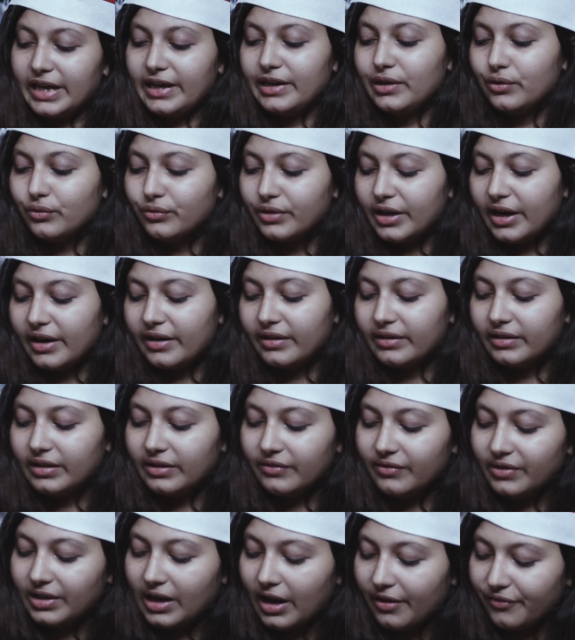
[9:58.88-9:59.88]
tell you that
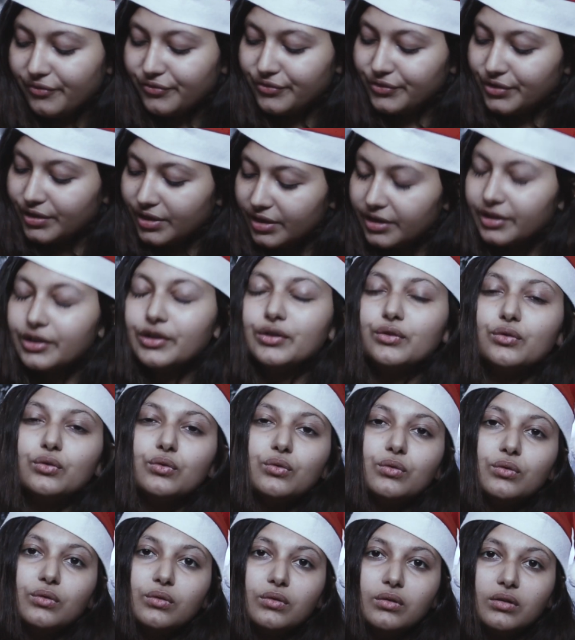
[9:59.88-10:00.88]
even after
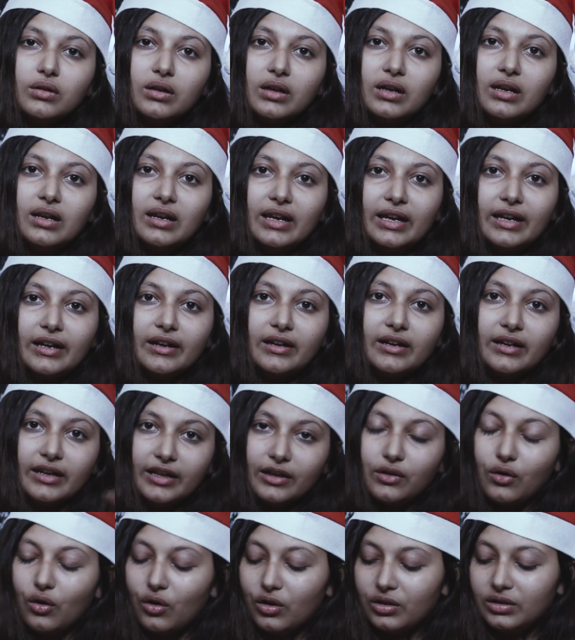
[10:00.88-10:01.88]
you
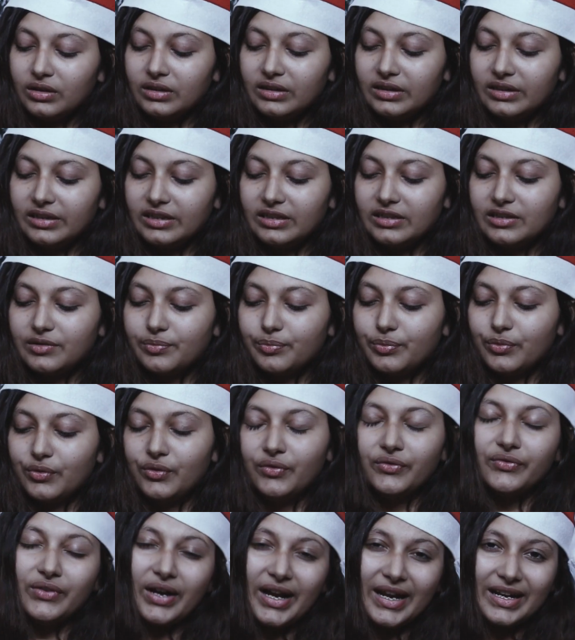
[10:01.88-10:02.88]
click on these
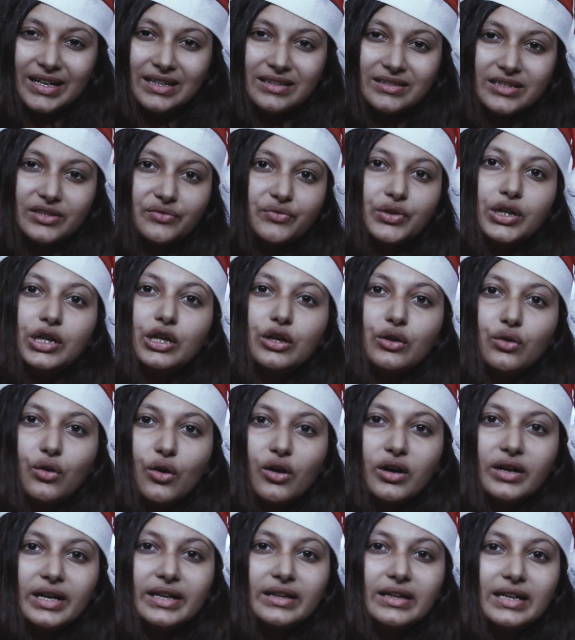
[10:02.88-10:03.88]
profiles, it will
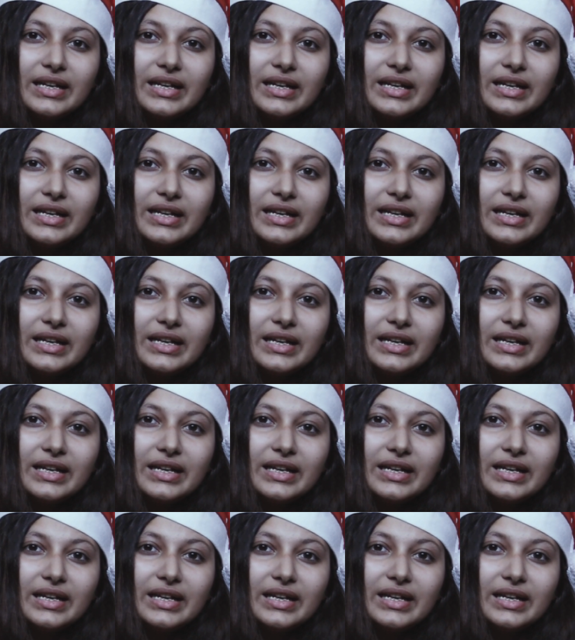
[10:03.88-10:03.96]
not